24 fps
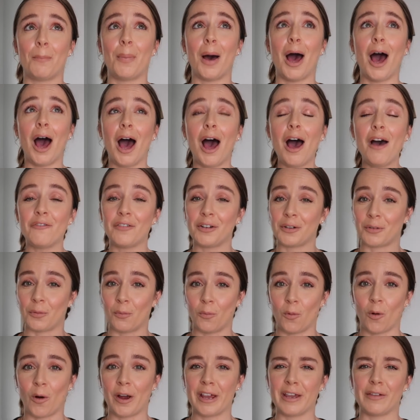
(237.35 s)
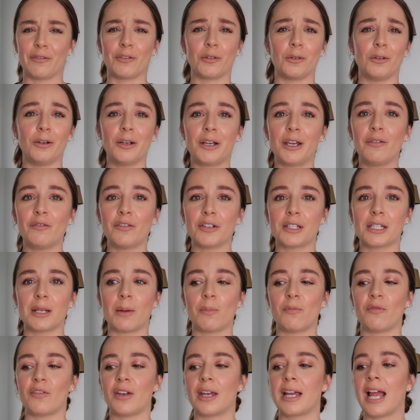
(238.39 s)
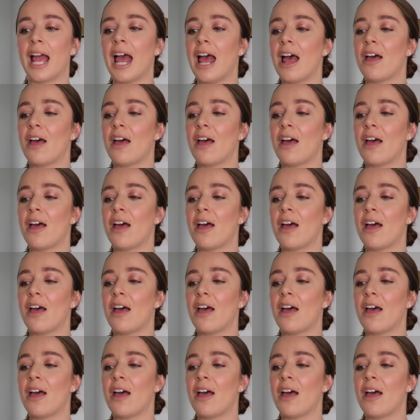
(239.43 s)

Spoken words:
perfect white if you're looking for something